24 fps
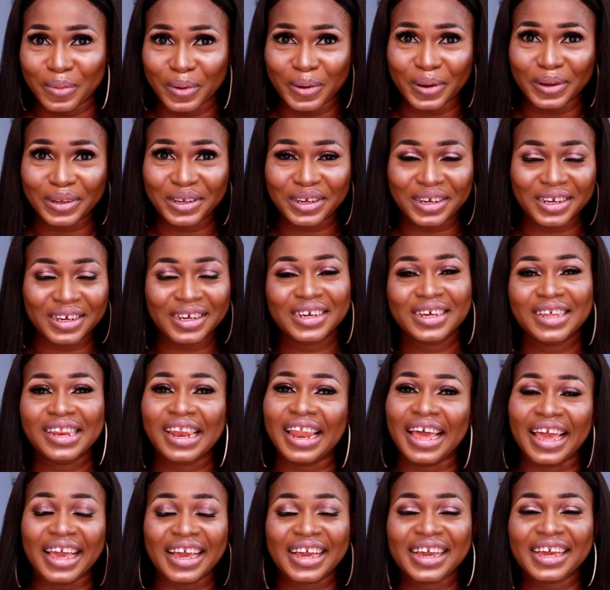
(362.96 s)
much,
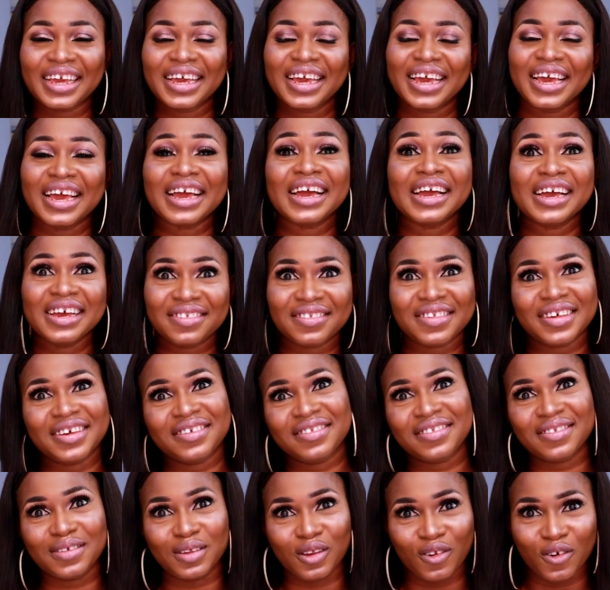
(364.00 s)
like
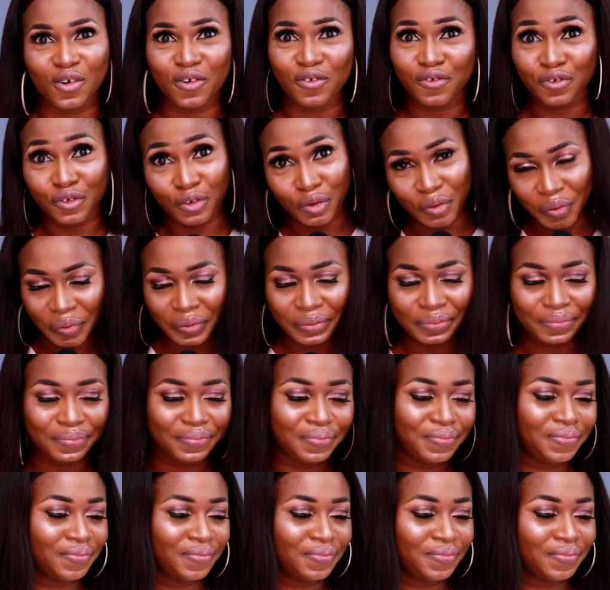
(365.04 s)
SS Lovo